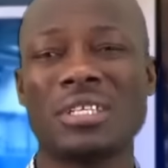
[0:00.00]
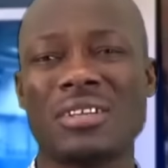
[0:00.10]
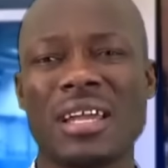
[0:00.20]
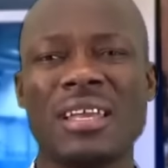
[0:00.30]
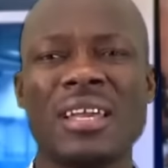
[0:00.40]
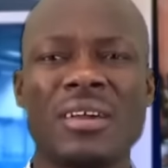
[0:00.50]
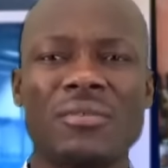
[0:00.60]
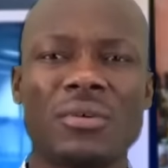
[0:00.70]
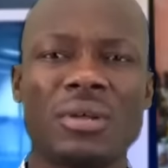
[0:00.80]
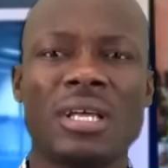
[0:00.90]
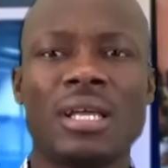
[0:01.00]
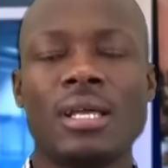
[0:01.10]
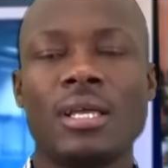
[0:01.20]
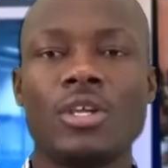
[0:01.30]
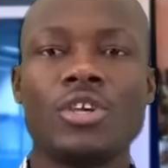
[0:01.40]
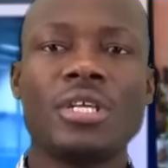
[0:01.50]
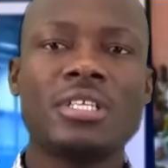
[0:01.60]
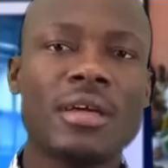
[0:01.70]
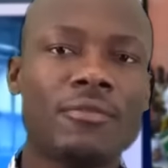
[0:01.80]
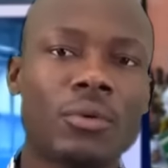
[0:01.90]
you try for, what
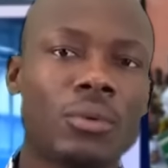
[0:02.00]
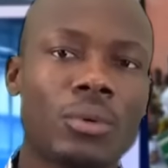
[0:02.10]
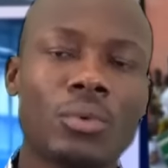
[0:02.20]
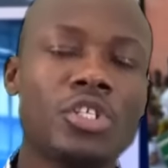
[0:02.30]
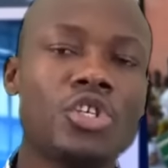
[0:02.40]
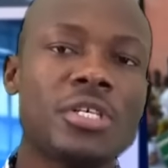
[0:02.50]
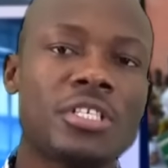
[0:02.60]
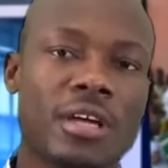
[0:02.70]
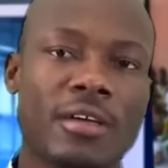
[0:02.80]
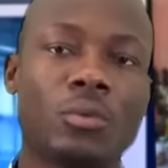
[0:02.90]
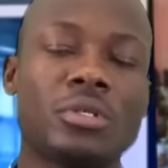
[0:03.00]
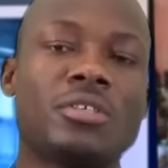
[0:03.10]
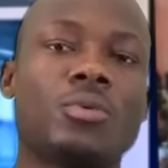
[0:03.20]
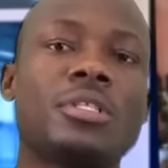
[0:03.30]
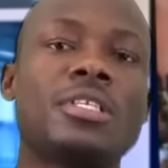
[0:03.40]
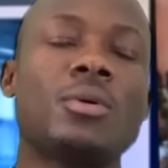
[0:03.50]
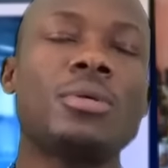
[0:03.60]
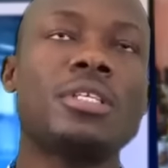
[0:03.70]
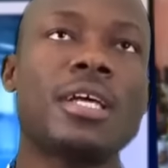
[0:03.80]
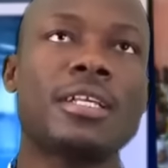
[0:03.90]
you try,
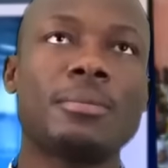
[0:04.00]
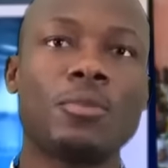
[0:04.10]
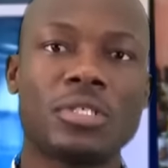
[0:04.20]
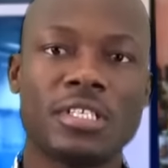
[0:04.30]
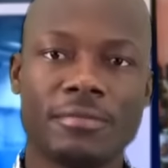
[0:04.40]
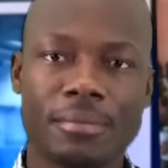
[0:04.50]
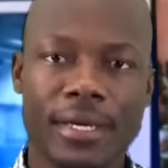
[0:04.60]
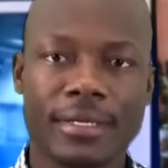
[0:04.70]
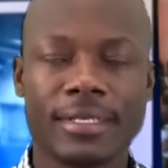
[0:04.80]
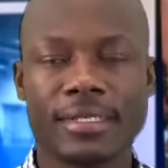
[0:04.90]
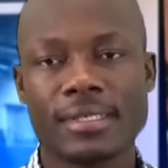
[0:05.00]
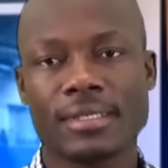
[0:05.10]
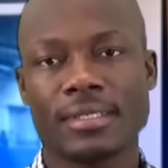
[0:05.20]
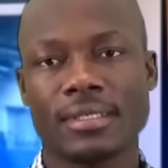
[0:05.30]
what are the motive behind this?